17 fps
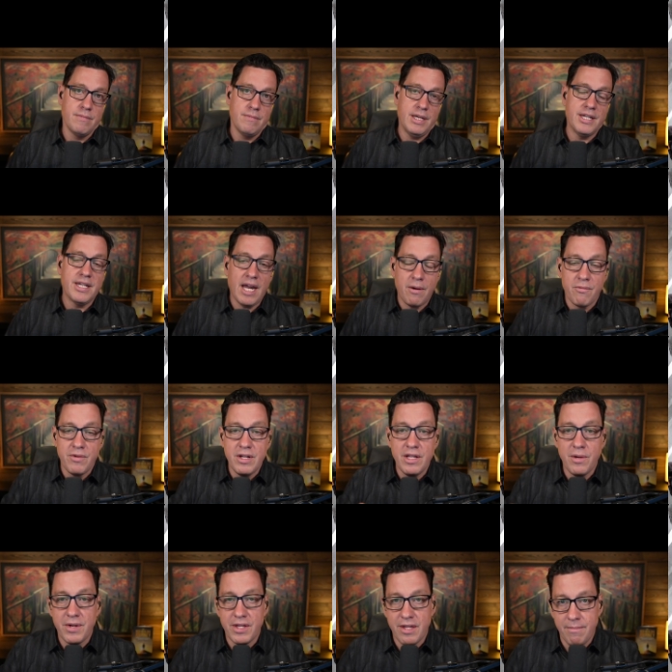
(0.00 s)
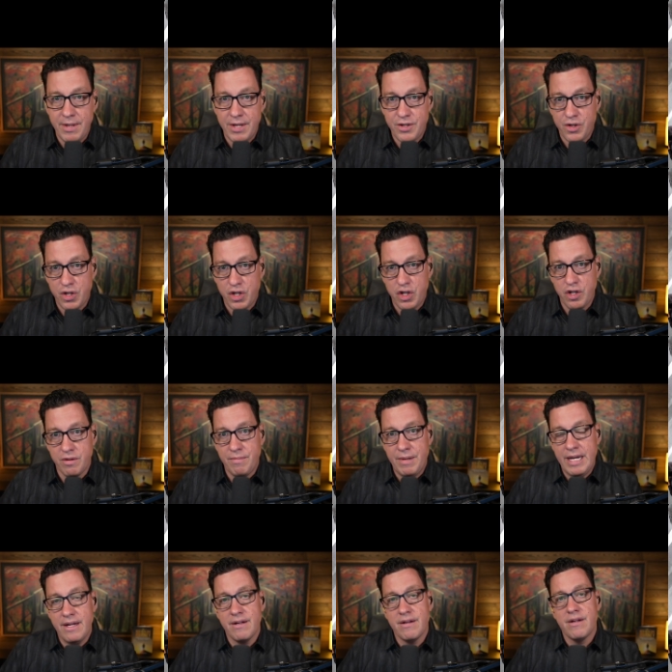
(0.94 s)
Is that really what the metric should
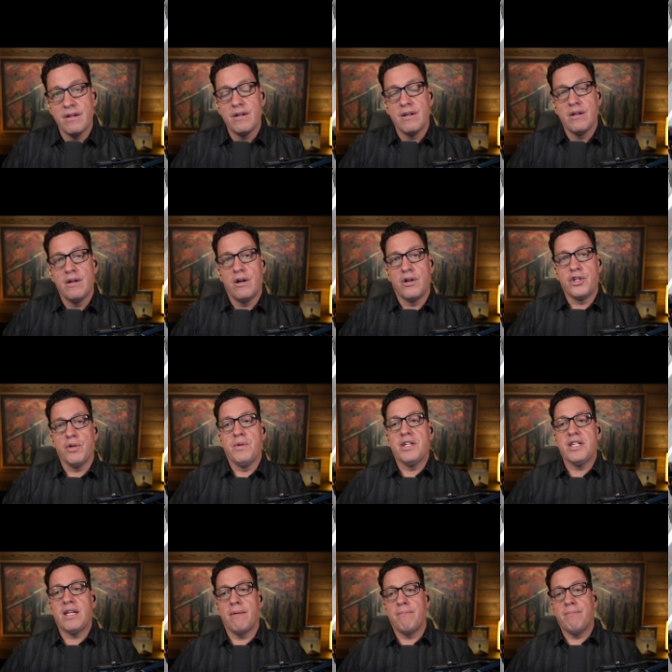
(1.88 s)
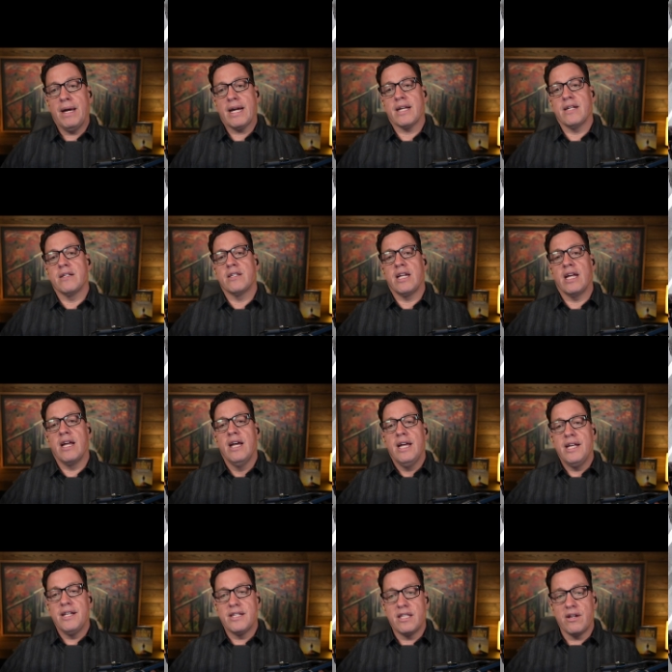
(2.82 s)
be? Or should we step back and say,
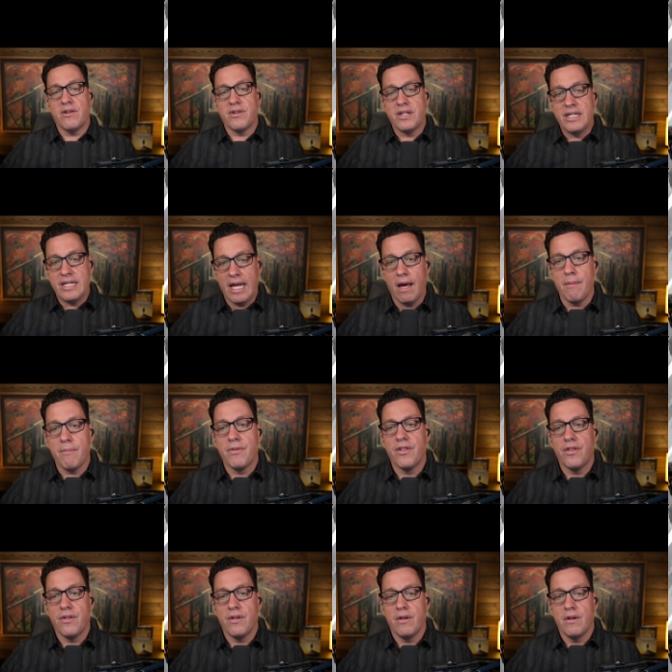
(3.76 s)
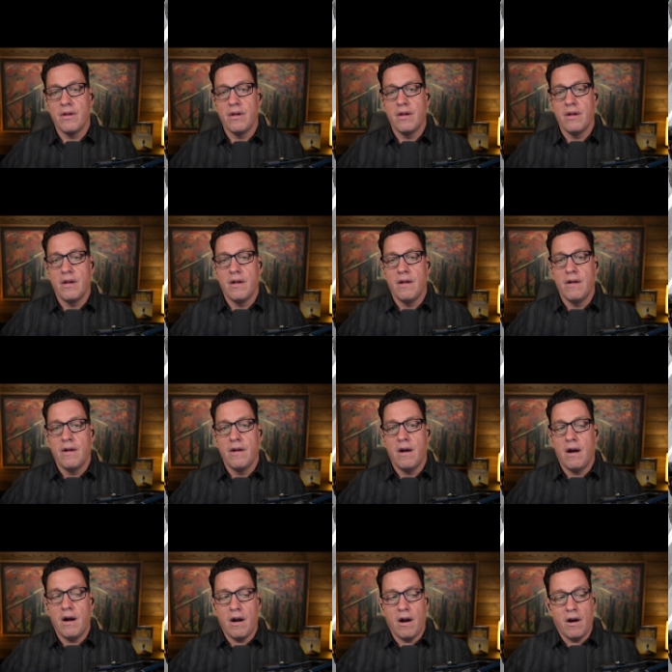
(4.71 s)
is there depth?
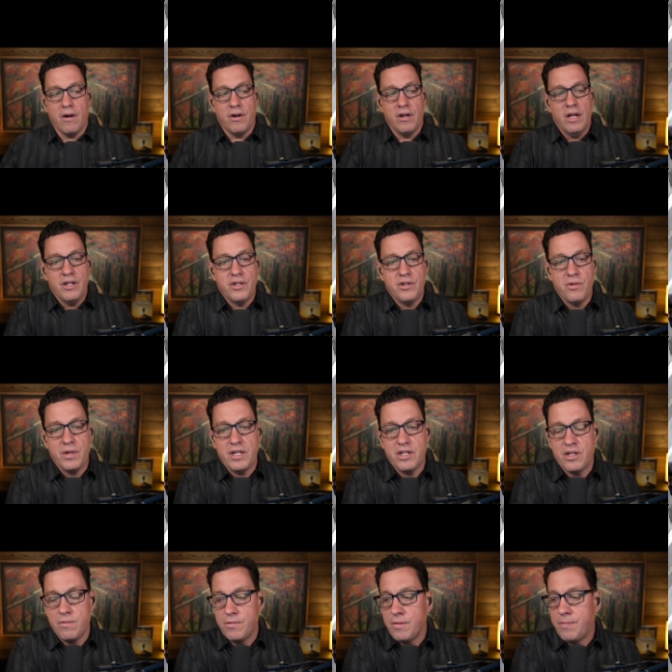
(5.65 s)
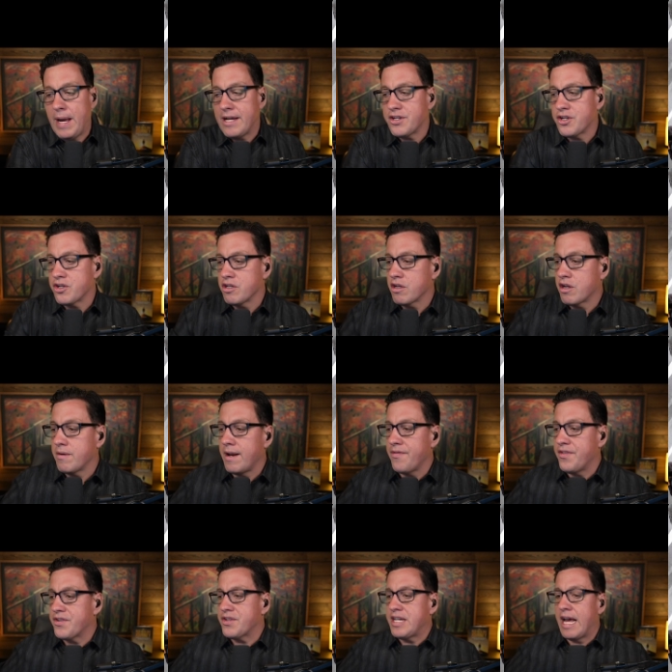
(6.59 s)
Are do we do, do pastors look
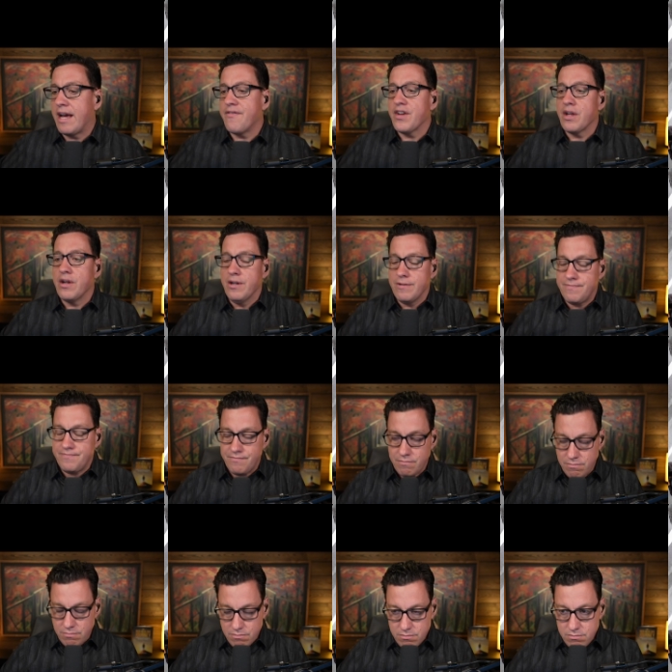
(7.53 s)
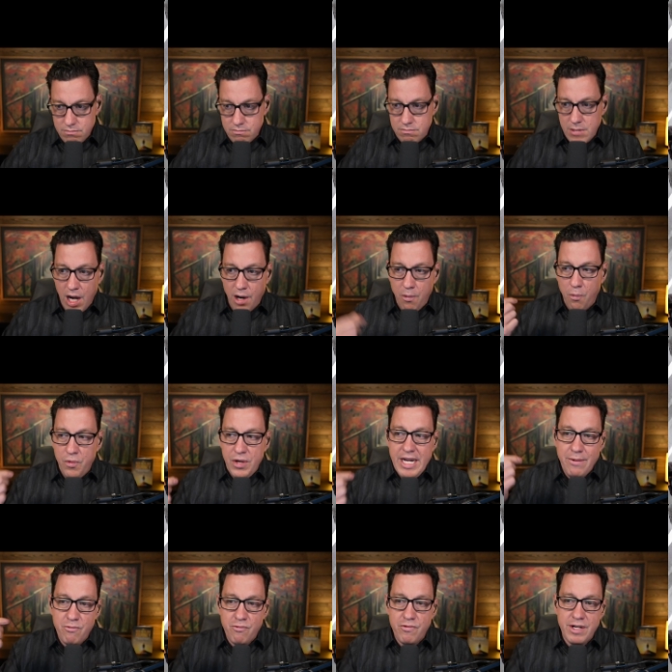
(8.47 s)
around their staff and go, are
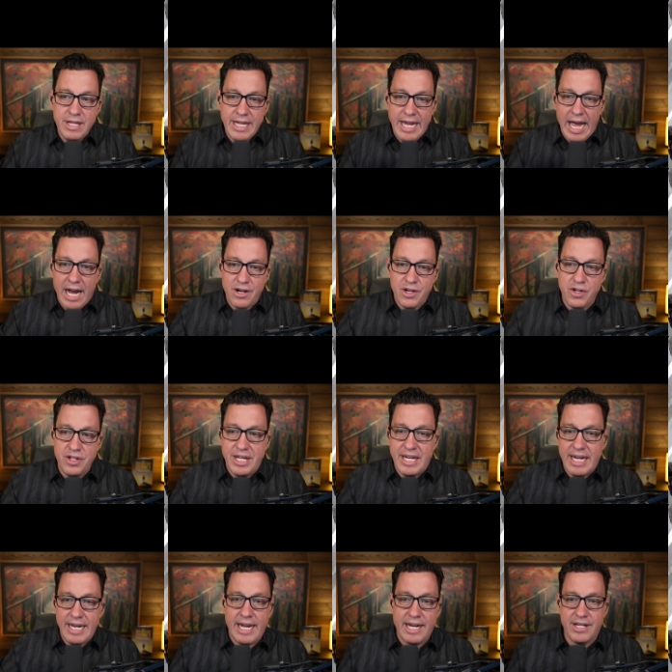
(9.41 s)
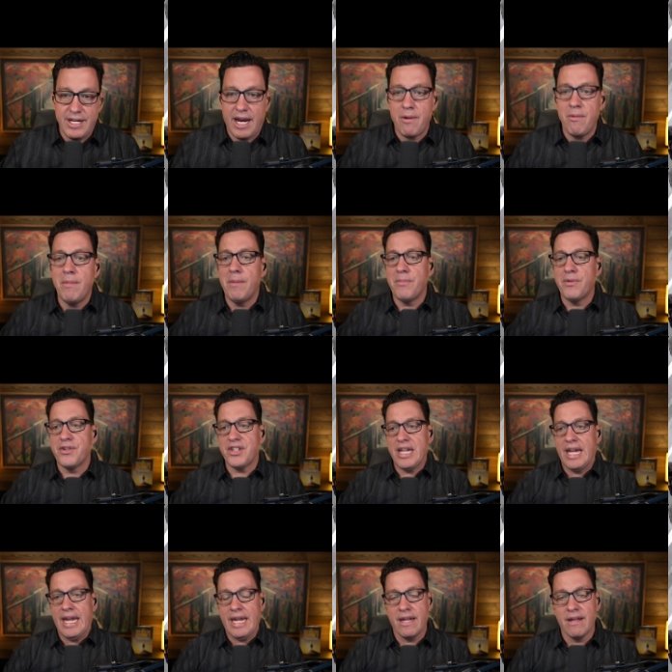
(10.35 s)
we really actually connected? I remember
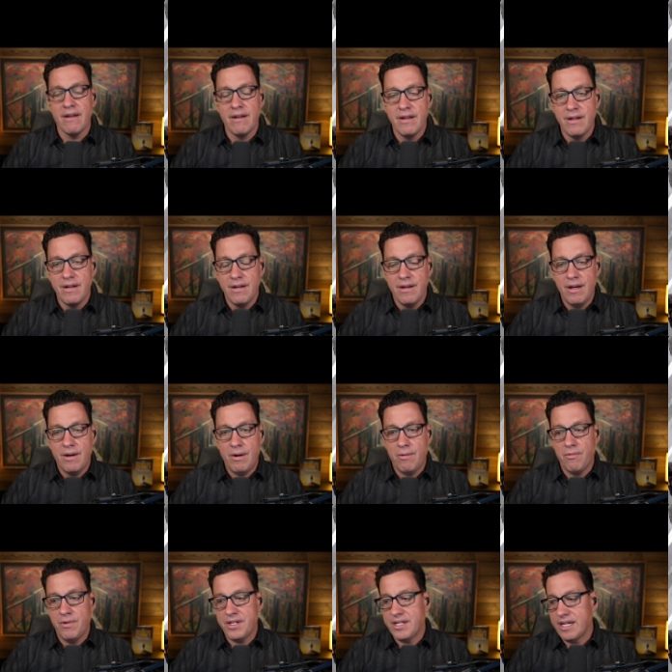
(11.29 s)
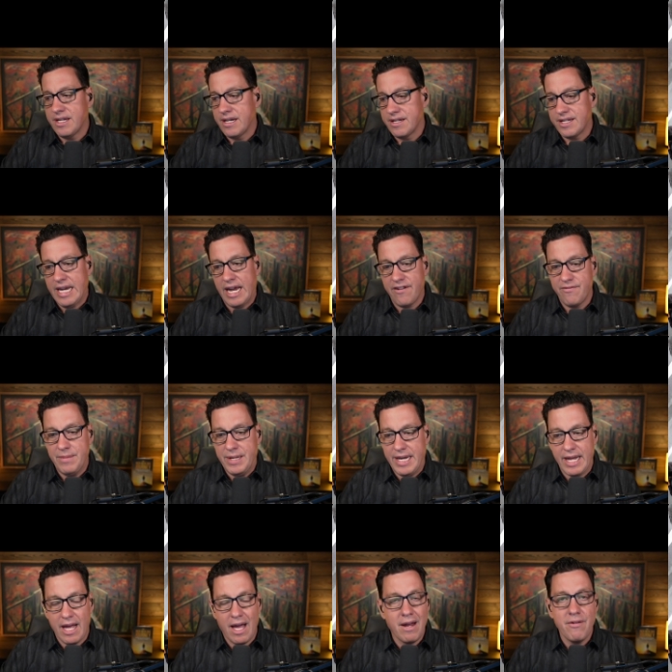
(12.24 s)
saying uh, once at a staff
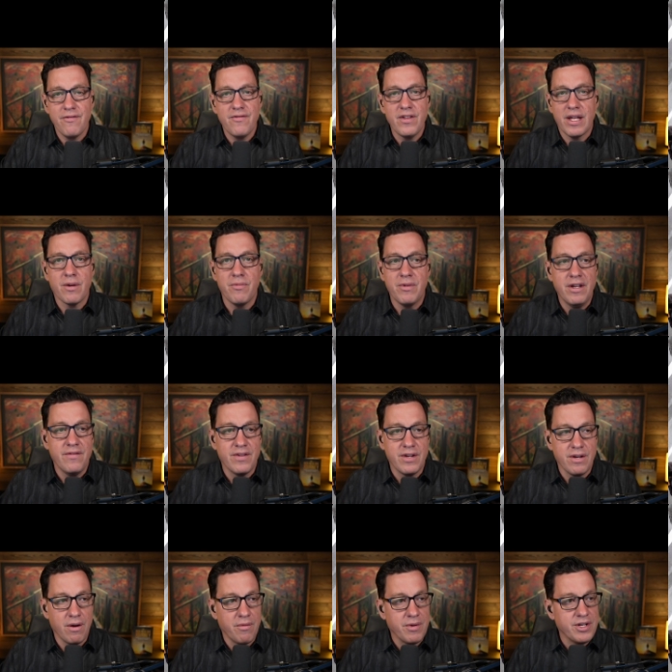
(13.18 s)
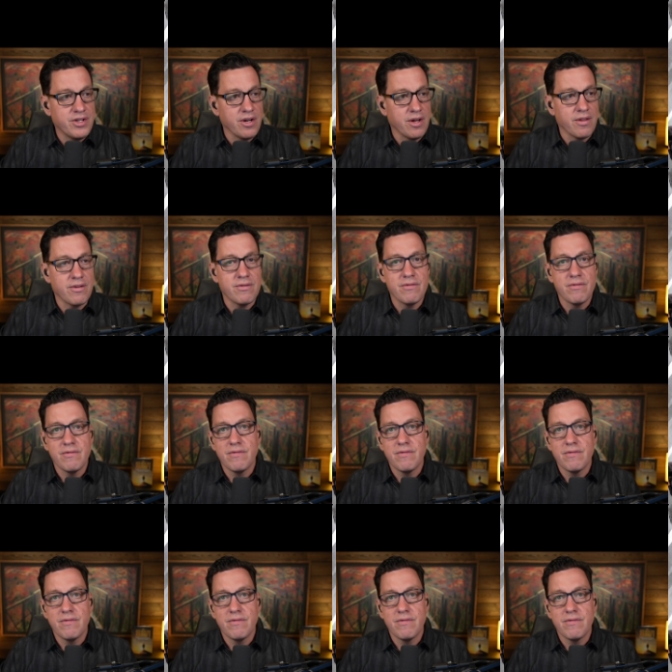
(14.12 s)
meeting, I don't feel like we even know each other.